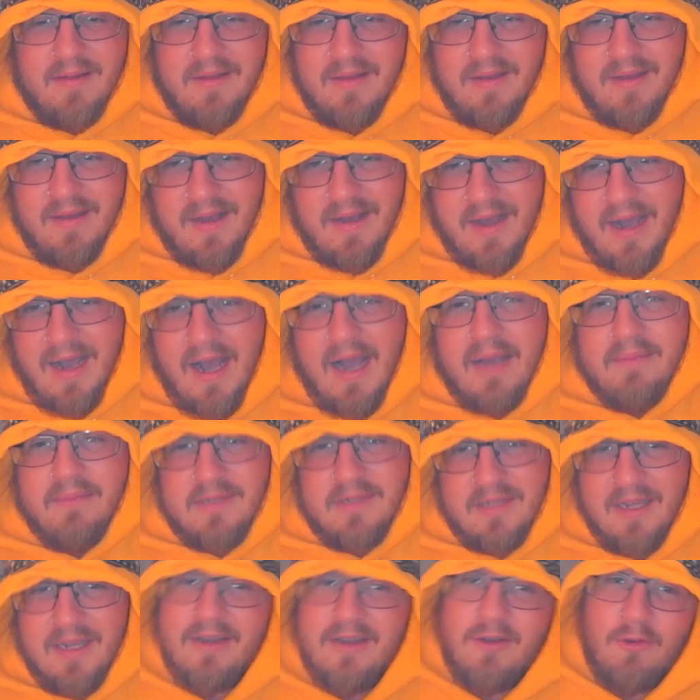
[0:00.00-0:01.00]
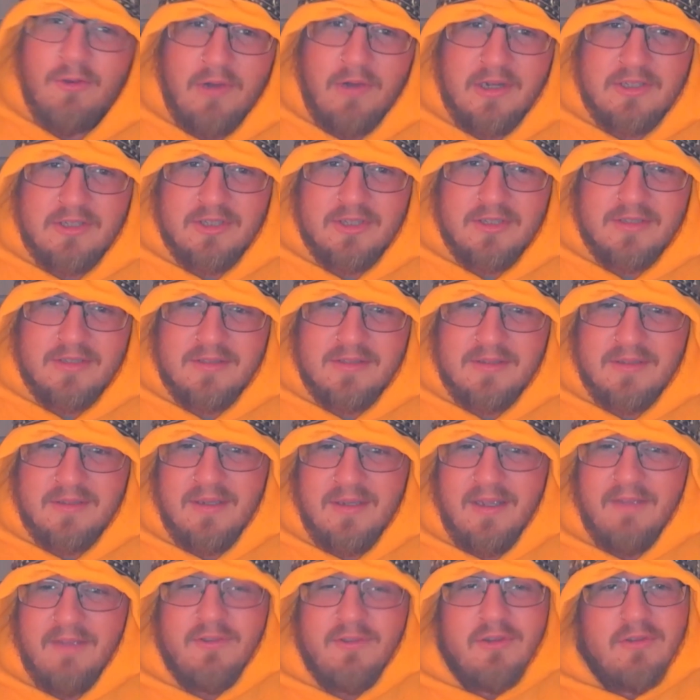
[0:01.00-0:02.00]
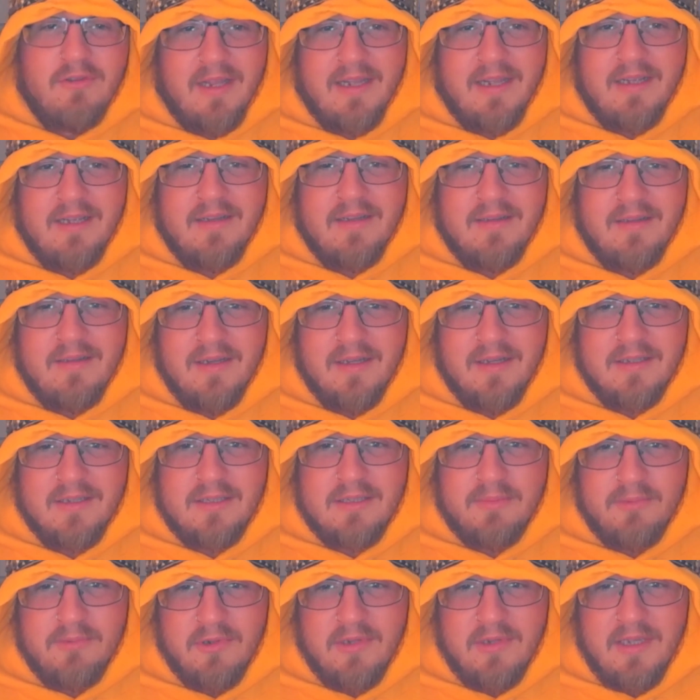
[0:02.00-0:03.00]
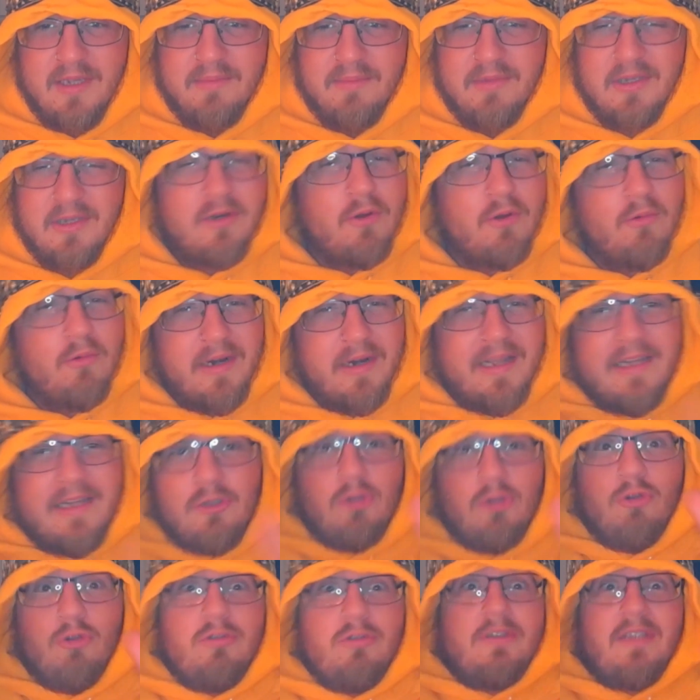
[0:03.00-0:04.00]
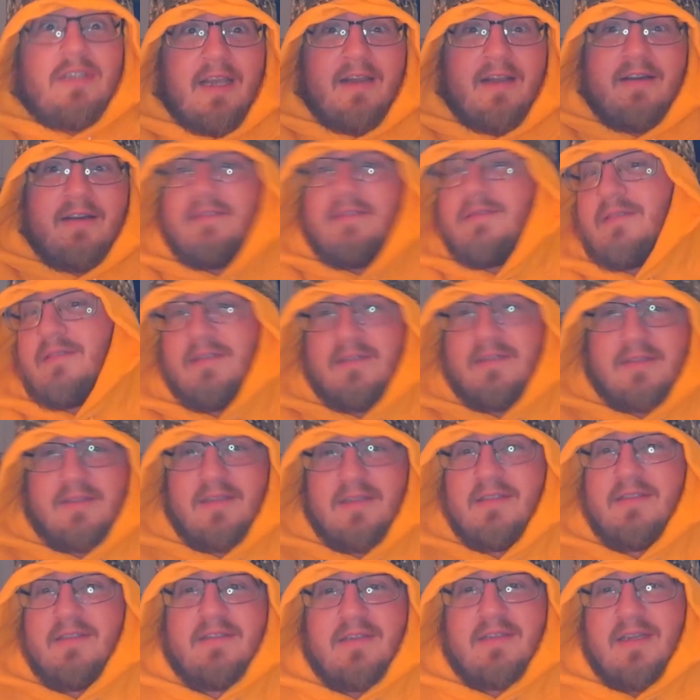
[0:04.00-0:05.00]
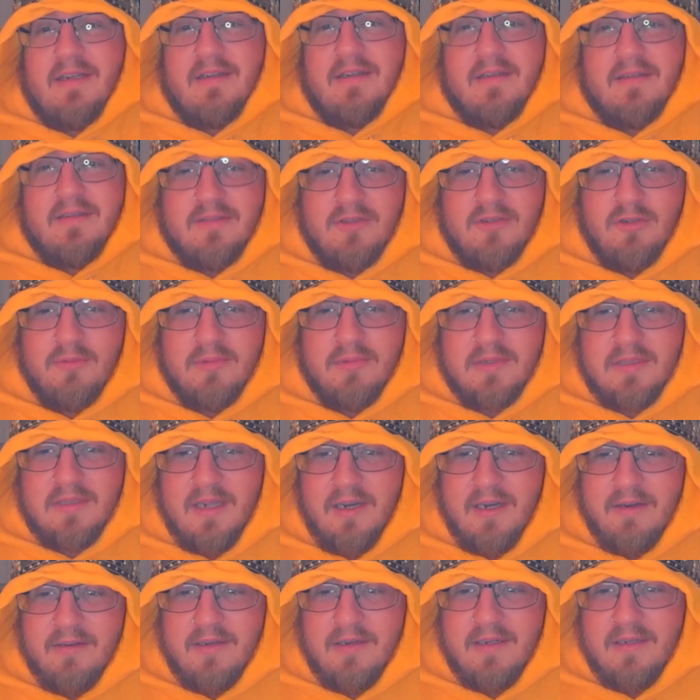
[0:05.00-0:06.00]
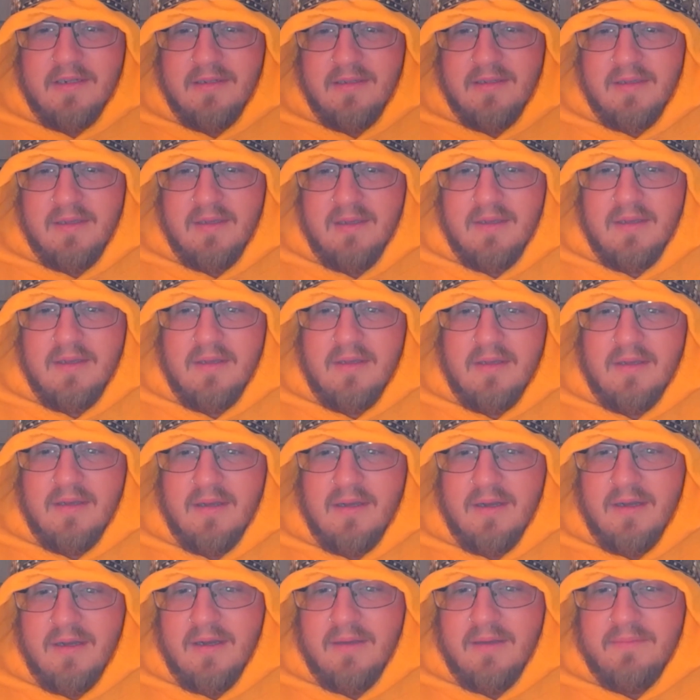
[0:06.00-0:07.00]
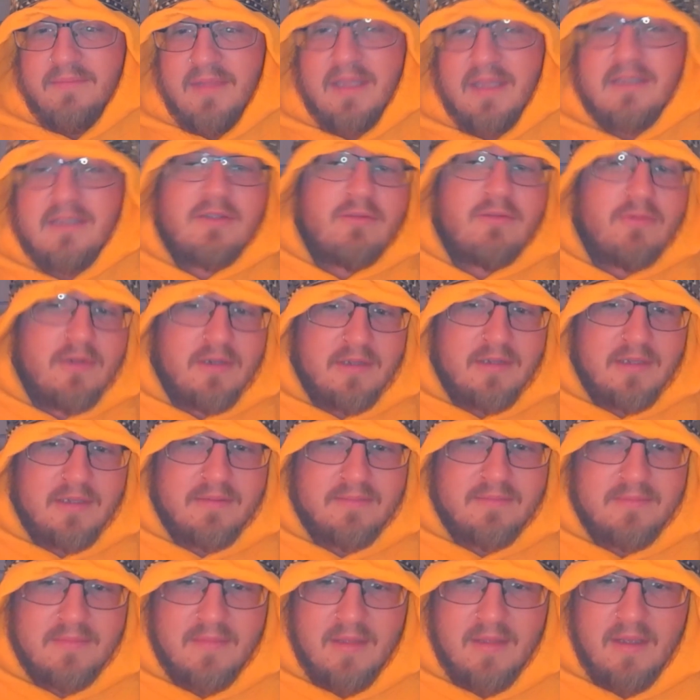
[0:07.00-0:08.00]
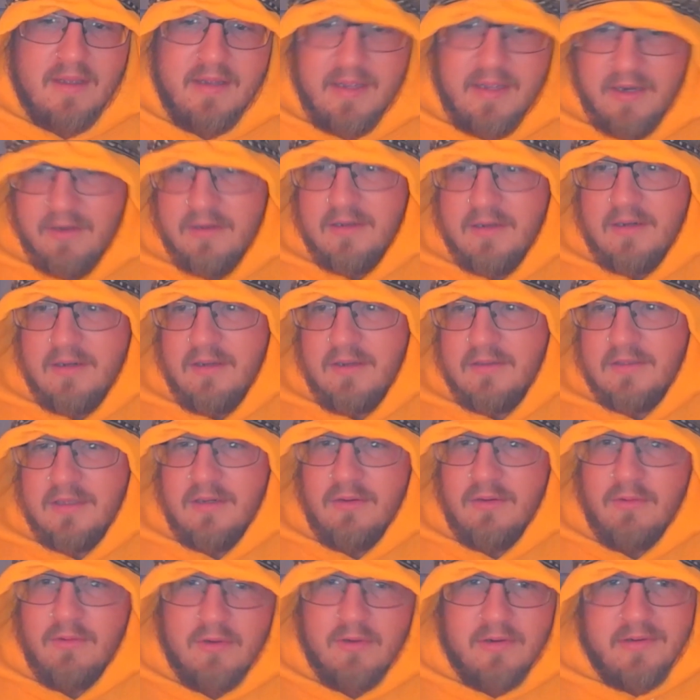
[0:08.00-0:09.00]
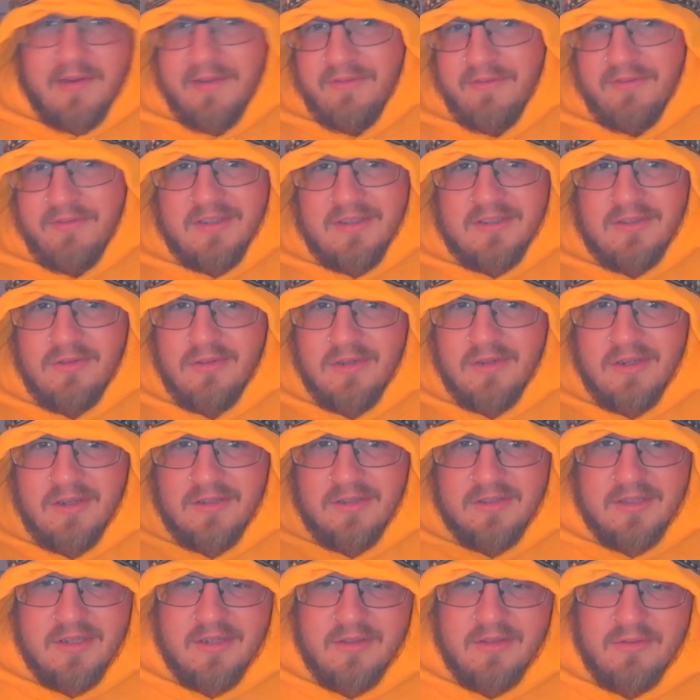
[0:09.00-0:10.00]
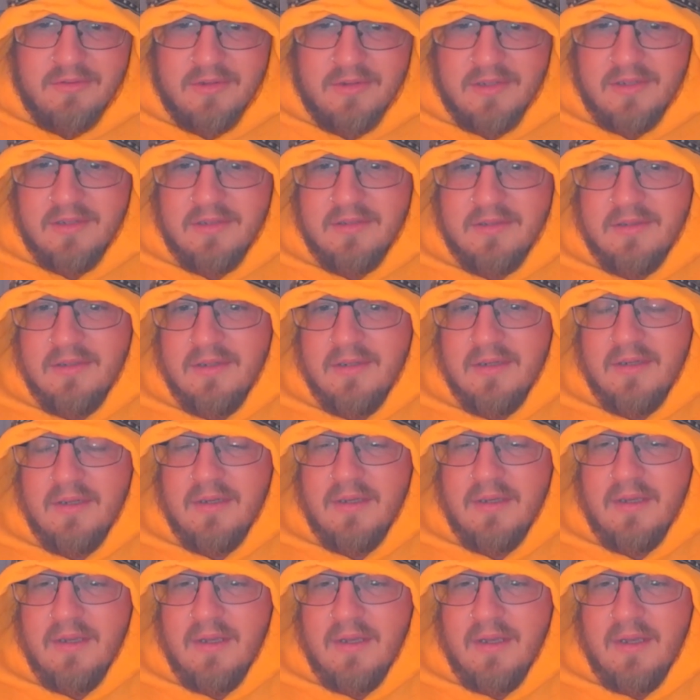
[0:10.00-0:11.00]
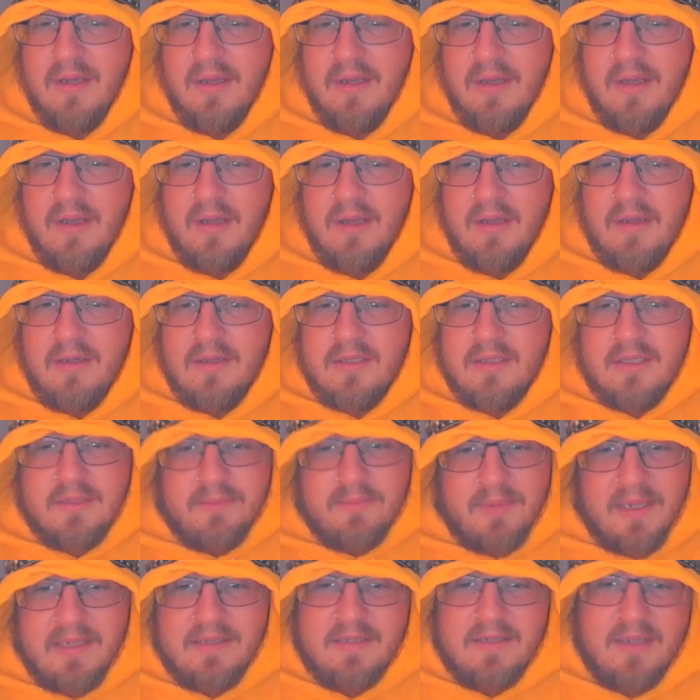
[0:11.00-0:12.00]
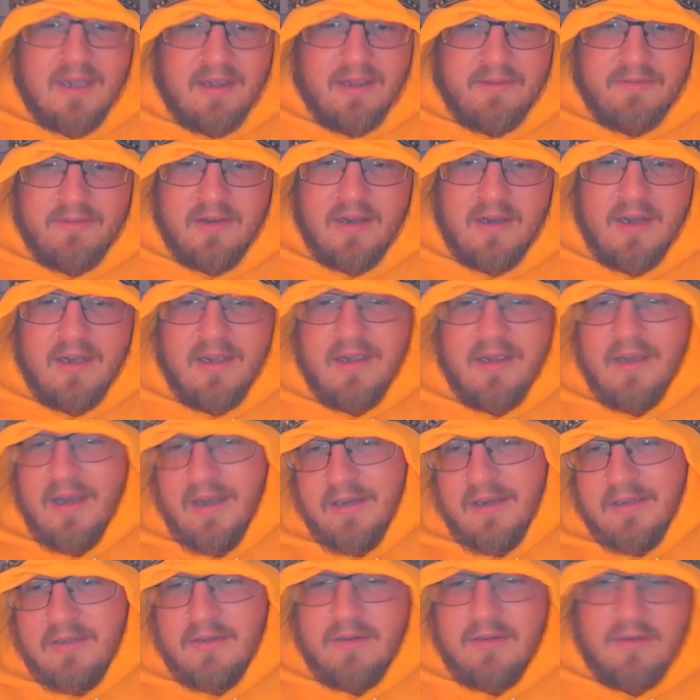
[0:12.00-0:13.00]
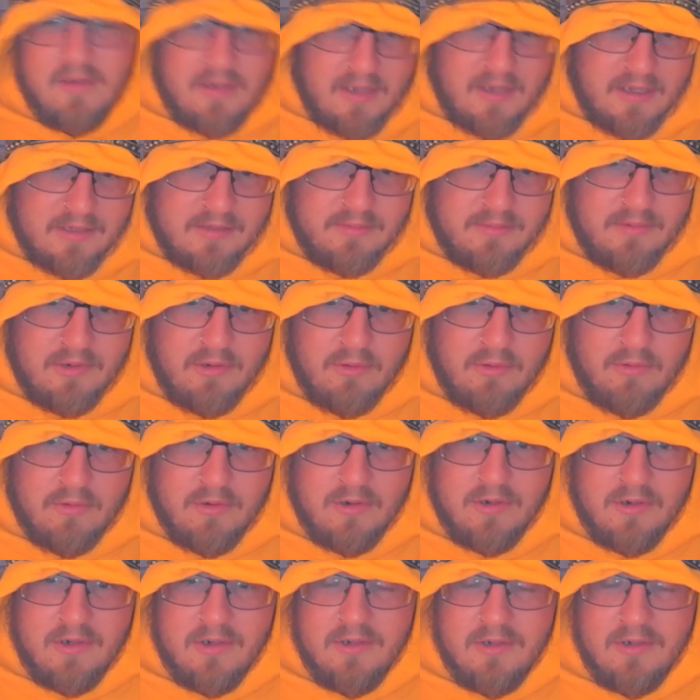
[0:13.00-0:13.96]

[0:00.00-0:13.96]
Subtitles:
I'm saying go watch this. If you like spooky, but you don't want to get too scared, because this is not super scary. It's thrilling. Here it calls it a horror. Netflix only calls it a thriller. Space sci-fi. I'd call it cosmic horror.